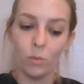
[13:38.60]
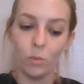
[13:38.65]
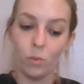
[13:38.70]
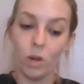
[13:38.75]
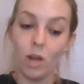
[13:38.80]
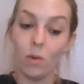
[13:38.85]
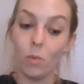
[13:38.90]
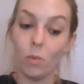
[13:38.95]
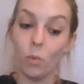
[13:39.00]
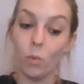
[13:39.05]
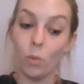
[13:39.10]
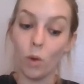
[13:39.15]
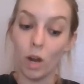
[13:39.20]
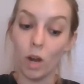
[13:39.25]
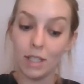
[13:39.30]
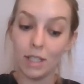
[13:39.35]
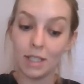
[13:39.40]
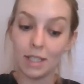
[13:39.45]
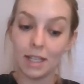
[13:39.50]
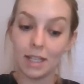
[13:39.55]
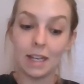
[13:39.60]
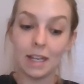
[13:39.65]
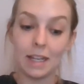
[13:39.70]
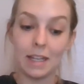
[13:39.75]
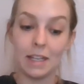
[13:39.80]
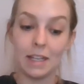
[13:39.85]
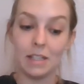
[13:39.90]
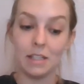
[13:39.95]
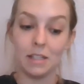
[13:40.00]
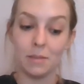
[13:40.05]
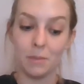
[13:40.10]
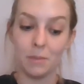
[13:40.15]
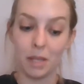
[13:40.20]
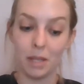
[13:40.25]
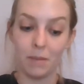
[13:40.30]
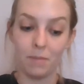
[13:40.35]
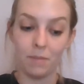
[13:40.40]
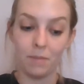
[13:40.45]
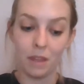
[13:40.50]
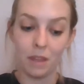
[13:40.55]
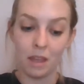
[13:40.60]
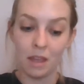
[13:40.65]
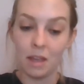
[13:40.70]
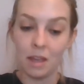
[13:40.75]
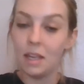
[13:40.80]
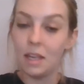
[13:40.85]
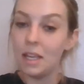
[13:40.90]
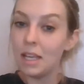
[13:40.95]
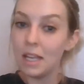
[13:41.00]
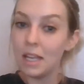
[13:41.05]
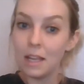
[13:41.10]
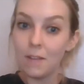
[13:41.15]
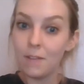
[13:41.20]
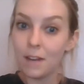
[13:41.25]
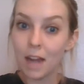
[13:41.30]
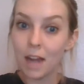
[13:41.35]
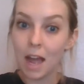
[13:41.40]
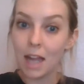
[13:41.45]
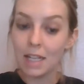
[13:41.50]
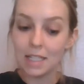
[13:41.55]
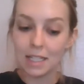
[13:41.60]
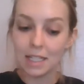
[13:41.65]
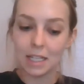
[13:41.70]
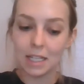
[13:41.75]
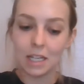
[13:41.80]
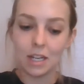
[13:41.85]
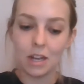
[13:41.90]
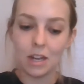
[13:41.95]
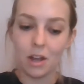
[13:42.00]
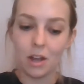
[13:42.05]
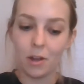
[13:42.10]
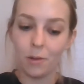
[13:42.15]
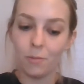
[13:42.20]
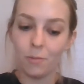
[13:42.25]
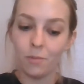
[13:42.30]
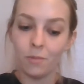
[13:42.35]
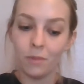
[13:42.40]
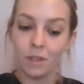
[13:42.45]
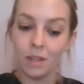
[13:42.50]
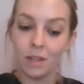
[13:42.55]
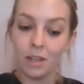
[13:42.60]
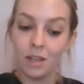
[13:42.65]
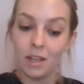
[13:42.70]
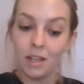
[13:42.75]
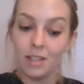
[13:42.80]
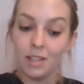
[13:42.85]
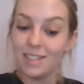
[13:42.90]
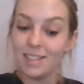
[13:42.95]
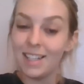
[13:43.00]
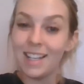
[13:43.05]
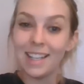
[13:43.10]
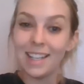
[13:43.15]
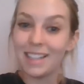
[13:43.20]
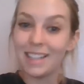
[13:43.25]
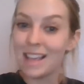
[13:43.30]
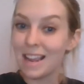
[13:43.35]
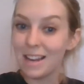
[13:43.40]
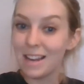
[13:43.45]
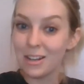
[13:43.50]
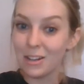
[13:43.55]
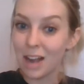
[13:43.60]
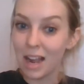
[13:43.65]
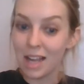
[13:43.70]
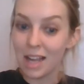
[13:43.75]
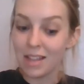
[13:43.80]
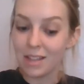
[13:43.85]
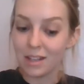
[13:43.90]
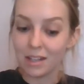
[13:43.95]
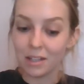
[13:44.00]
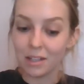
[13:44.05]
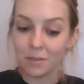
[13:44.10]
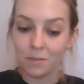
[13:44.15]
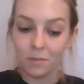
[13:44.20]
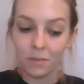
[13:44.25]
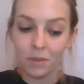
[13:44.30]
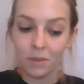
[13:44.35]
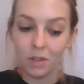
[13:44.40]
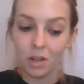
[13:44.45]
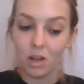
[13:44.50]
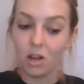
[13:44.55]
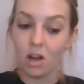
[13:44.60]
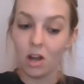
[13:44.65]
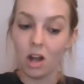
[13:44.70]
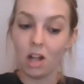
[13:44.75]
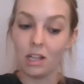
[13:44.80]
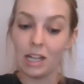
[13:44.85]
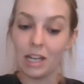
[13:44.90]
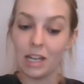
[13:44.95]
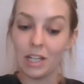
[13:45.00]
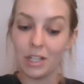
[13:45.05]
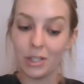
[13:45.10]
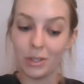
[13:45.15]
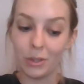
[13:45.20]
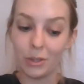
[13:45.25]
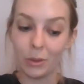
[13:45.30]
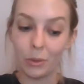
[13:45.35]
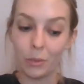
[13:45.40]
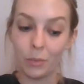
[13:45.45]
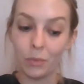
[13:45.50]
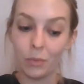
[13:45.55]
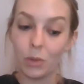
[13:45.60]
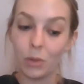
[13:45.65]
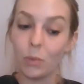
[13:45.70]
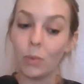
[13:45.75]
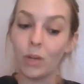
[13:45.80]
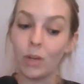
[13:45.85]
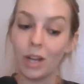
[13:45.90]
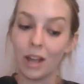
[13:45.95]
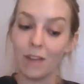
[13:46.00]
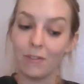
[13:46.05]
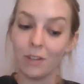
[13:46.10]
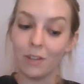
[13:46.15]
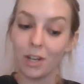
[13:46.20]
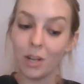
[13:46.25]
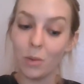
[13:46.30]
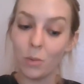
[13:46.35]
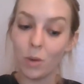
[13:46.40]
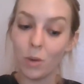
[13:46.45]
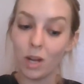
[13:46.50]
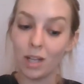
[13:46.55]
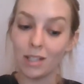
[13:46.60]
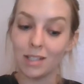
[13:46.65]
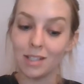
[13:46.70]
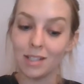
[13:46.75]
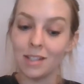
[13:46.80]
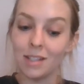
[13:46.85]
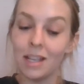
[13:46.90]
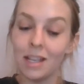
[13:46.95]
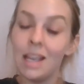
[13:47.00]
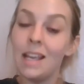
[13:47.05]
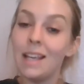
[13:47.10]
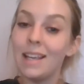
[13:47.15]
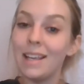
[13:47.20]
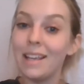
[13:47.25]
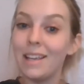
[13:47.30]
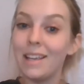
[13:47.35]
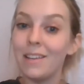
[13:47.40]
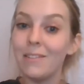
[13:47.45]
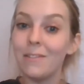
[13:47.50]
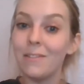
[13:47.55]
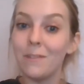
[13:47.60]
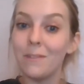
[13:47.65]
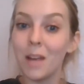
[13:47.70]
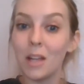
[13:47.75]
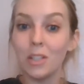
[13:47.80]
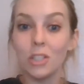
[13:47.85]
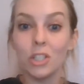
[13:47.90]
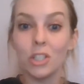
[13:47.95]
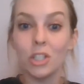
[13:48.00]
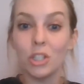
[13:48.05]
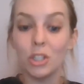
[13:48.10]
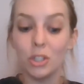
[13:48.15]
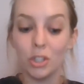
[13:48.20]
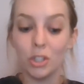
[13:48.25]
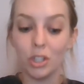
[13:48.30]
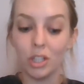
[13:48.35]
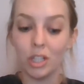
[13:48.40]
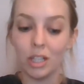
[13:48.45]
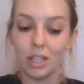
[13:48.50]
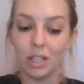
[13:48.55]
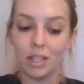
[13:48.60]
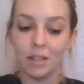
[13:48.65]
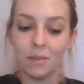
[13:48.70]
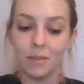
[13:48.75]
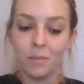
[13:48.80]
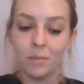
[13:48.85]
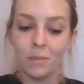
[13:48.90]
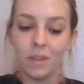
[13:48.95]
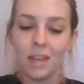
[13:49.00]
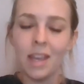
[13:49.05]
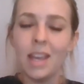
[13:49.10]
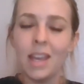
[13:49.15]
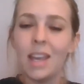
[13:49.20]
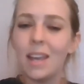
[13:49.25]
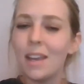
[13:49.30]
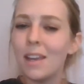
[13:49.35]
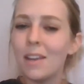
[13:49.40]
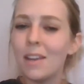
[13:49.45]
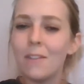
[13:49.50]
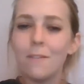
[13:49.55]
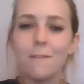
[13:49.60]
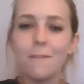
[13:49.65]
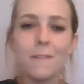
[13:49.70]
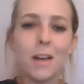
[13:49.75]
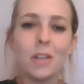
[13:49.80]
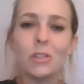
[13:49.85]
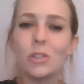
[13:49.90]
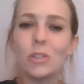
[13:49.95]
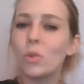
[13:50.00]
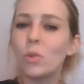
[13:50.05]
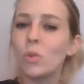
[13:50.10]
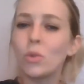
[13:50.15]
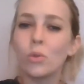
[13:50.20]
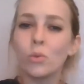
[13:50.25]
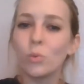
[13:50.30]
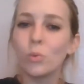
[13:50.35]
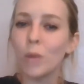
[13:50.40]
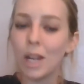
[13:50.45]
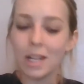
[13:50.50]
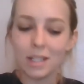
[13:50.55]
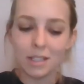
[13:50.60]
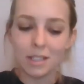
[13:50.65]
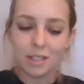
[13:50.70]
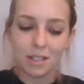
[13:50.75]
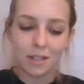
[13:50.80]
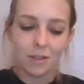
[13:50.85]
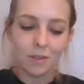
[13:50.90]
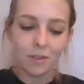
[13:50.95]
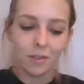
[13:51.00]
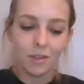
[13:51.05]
What was getting into me? Even I didn't know. Didn't care either. All I knew, whatever it was, it felt good. It felt great.